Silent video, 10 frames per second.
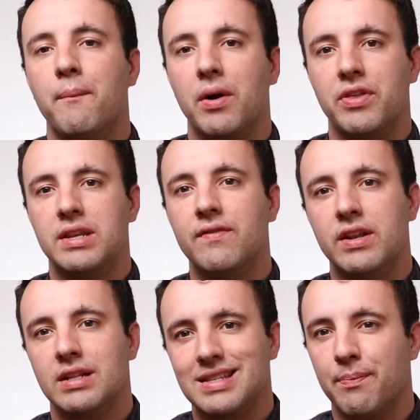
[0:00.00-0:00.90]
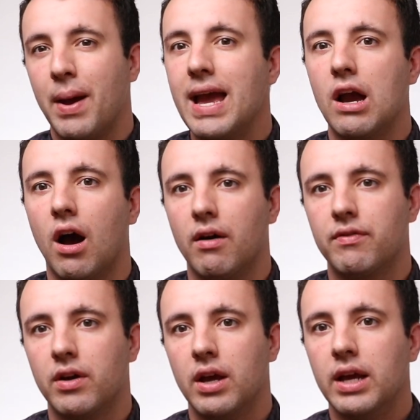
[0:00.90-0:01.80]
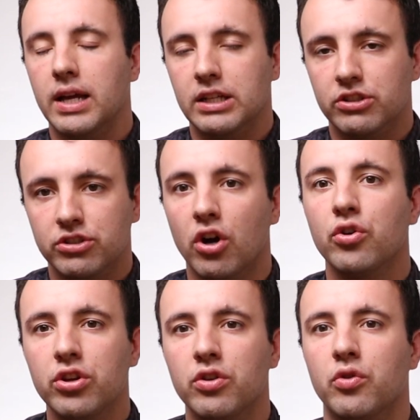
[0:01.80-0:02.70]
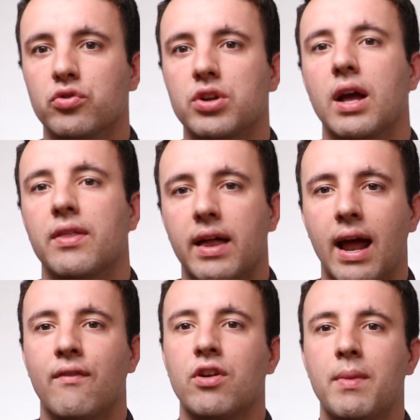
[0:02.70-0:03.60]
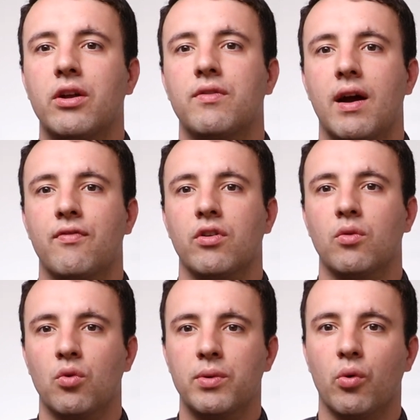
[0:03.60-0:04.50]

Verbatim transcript: But the dividends, the payoff, is so huge that every amount of effort will be